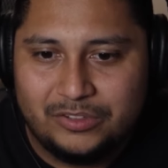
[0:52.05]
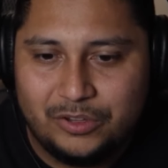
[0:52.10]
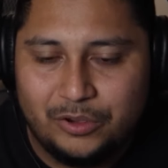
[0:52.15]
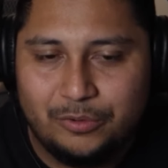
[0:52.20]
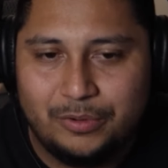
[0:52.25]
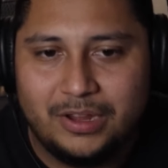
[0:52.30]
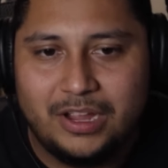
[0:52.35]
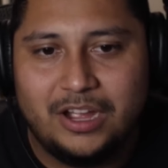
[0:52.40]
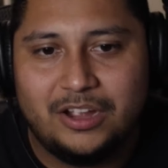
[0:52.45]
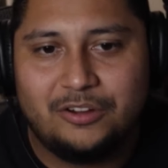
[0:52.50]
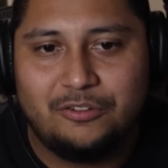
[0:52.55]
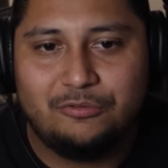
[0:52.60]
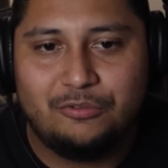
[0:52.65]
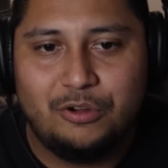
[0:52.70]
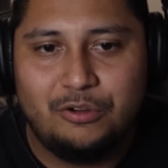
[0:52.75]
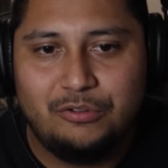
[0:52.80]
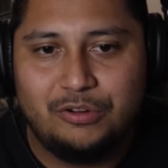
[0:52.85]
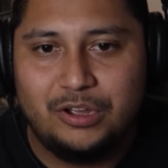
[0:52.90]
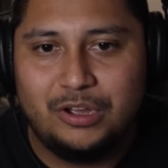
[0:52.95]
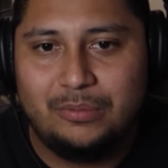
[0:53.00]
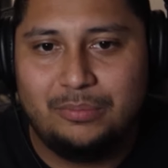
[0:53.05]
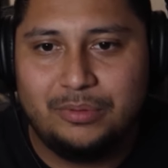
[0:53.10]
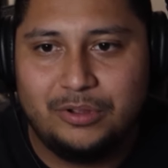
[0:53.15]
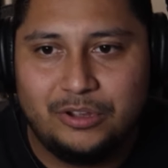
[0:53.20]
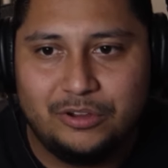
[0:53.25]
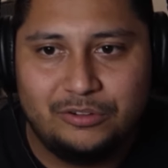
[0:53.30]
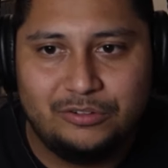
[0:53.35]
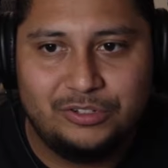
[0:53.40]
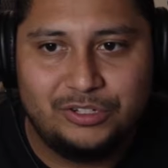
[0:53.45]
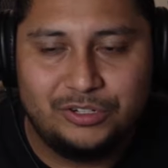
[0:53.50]
So we got grown up
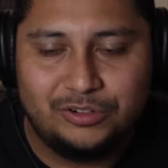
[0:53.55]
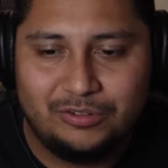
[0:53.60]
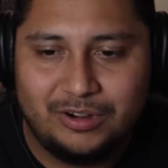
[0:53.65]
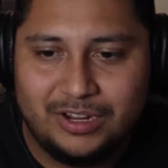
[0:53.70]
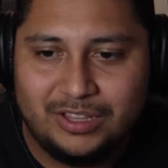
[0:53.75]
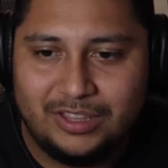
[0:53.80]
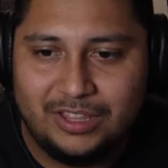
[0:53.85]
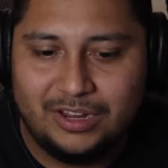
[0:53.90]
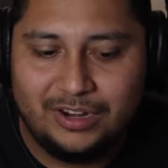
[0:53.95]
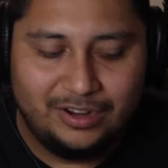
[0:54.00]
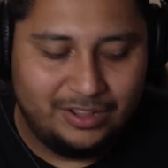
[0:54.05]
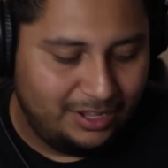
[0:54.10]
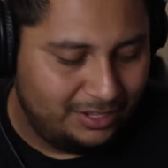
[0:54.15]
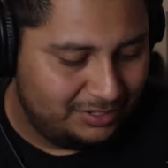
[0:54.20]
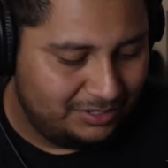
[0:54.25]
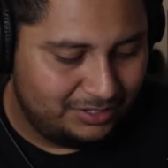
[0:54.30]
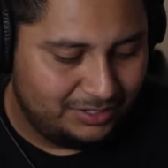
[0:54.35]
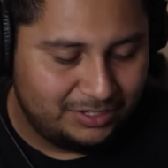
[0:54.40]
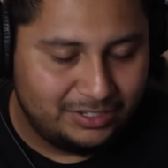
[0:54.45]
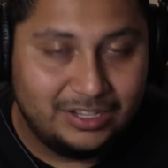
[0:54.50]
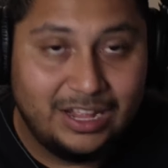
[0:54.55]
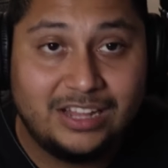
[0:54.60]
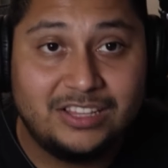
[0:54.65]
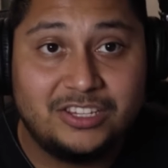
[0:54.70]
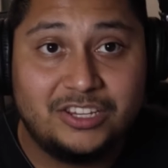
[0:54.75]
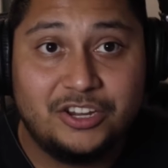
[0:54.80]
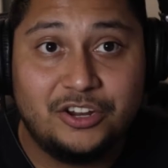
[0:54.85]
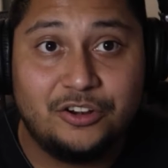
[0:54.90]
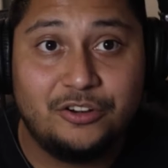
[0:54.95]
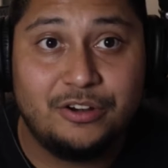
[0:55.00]
Gojo right there.
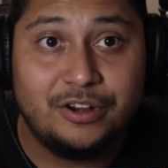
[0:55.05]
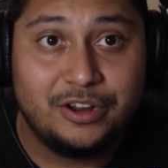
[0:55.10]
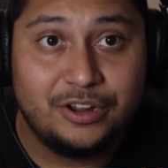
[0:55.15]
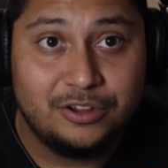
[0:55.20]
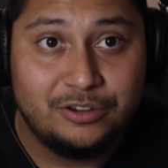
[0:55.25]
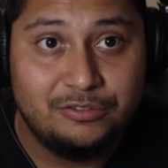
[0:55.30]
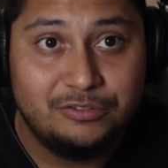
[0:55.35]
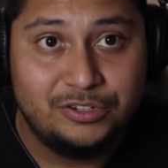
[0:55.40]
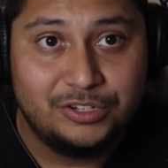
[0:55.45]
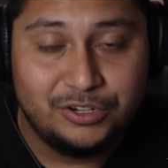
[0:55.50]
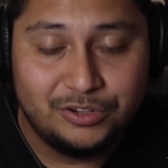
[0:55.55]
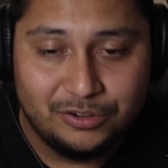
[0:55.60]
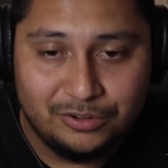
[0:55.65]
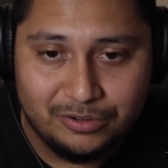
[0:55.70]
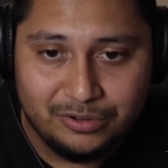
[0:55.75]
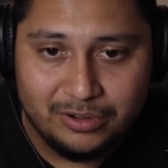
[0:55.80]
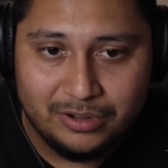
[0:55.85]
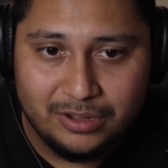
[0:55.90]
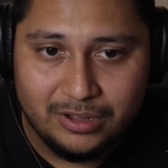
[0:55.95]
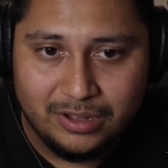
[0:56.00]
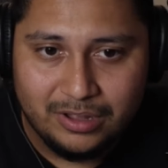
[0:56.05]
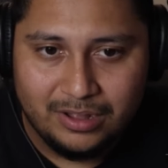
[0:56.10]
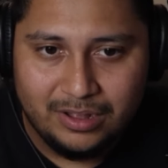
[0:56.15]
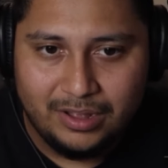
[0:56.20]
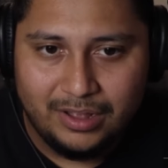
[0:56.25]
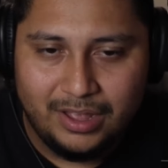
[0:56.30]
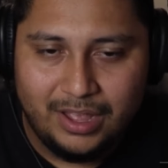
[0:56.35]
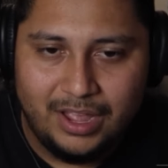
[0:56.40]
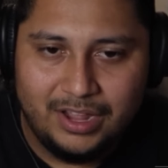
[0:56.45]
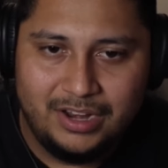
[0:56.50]
That's current Gojo.
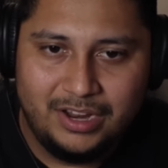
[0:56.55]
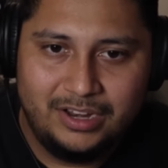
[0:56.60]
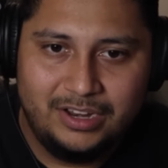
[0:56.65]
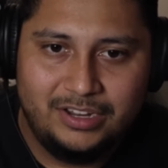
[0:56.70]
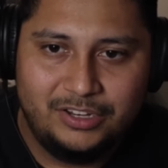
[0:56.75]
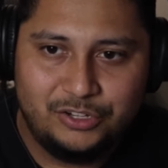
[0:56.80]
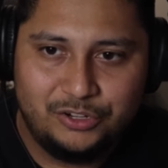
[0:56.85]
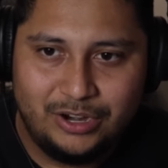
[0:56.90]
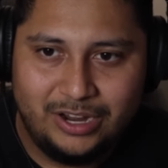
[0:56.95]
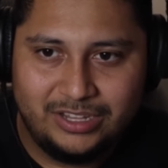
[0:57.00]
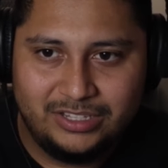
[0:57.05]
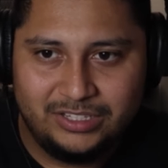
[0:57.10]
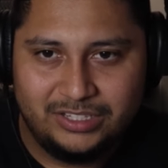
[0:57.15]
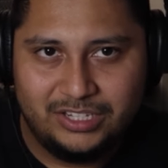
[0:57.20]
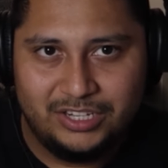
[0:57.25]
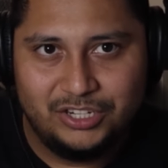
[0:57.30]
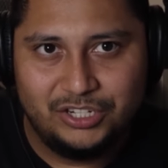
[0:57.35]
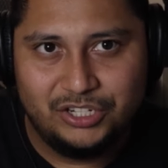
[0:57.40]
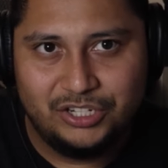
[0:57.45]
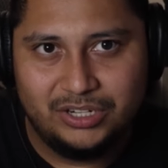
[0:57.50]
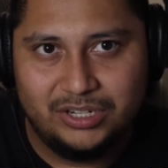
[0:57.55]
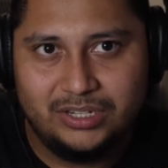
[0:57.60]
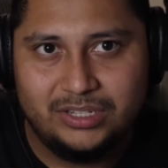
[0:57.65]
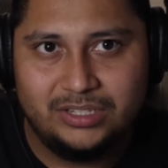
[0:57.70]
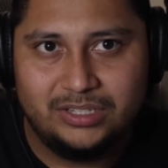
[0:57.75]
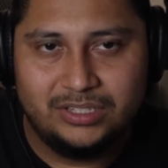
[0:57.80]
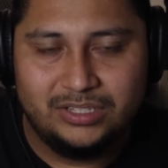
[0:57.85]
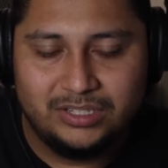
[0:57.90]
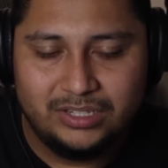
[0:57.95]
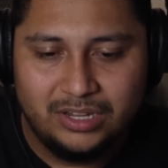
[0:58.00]
And then it
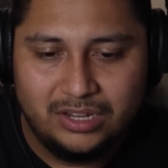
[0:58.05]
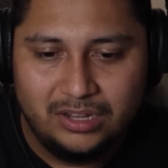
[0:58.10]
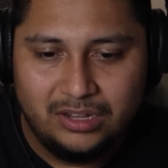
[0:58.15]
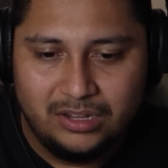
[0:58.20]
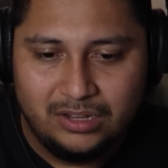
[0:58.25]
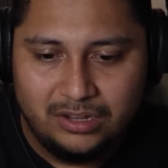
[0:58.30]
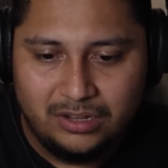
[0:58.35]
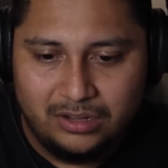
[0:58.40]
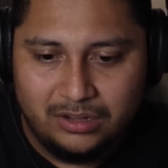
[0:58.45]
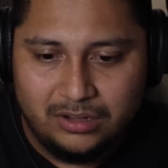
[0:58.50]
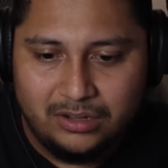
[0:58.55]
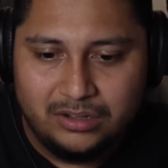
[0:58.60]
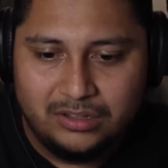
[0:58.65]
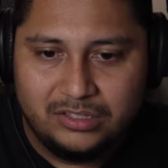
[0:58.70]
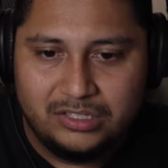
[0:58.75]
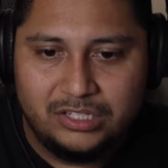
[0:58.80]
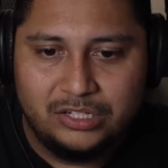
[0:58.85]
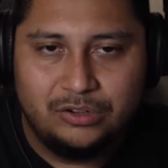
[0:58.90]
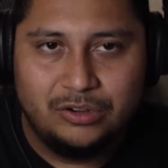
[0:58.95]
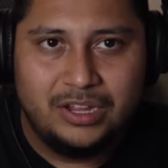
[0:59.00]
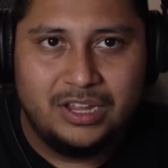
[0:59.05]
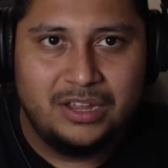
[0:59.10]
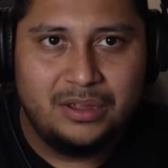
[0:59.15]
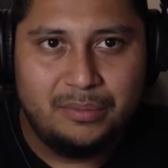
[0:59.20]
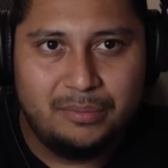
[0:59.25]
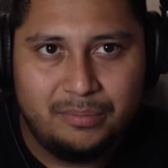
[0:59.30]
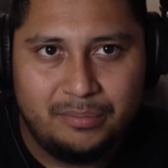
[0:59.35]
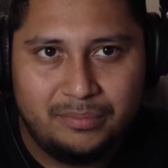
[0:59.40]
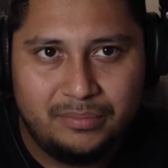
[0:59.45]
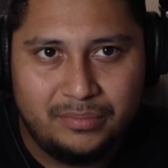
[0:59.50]
transitions to
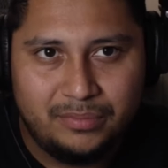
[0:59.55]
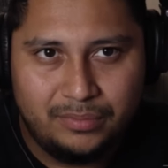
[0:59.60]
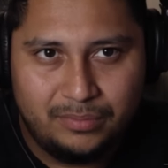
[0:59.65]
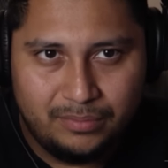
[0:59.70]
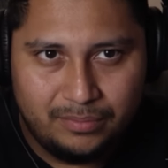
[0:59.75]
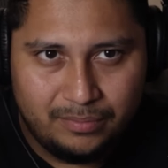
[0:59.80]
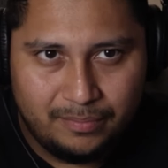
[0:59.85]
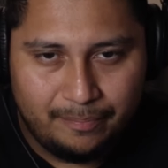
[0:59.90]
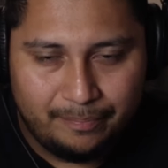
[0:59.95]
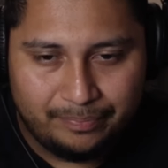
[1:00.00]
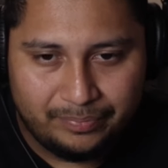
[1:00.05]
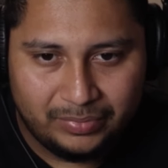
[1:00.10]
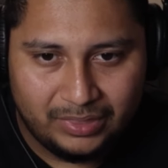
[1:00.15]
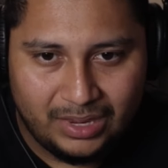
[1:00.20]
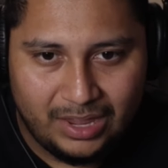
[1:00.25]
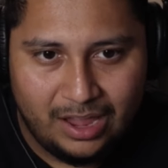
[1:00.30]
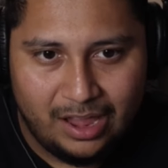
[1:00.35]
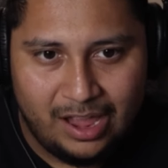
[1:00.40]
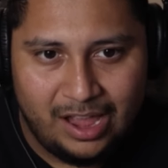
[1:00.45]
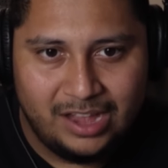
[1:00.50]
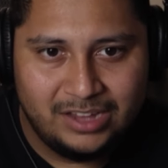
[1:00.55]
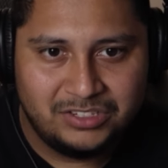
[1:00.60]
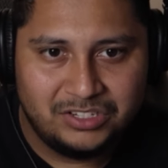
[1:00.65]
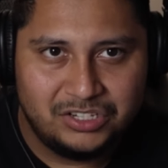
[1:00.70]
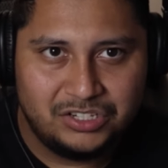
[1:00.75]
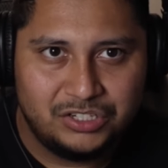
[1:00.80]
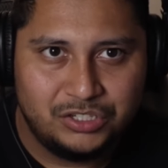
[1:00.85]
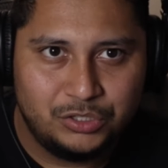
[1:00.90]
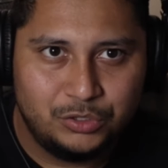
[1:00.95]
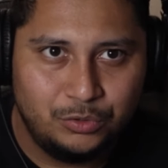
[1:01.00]
him
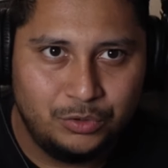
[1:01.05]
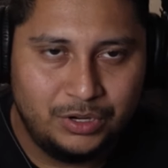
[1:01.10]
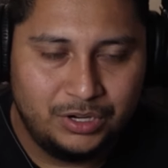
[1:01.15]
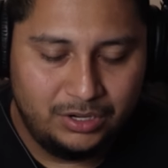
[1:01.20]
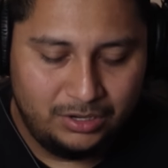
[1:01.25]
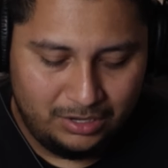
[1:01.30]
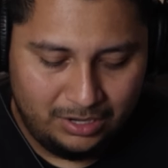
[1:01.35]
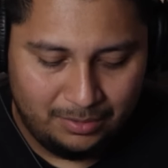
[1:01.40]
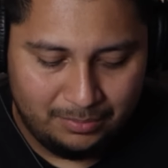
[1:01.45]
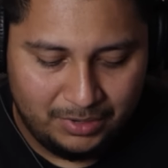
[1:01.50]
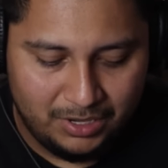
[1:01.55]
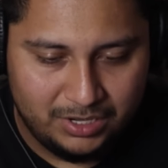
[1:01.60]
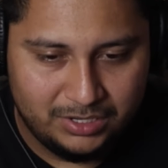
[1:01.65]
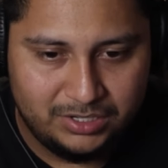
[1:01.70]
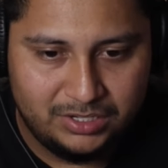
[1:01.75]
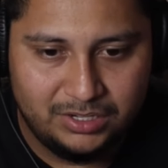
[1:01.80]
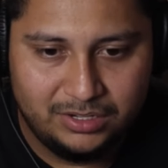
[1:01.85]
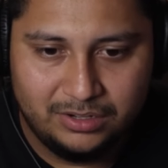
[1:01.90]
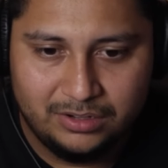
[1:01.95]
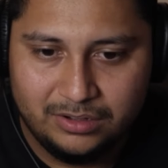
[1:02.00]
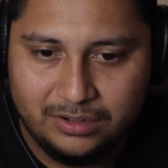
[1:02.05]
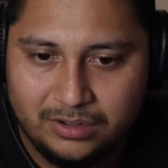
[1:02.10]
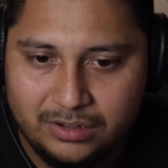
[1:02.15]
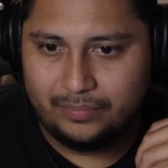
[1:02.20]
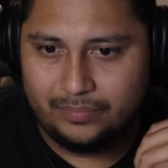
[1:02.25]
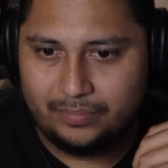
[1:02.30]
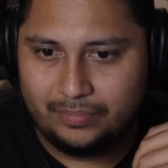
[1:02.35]
as a student, I'm guessing.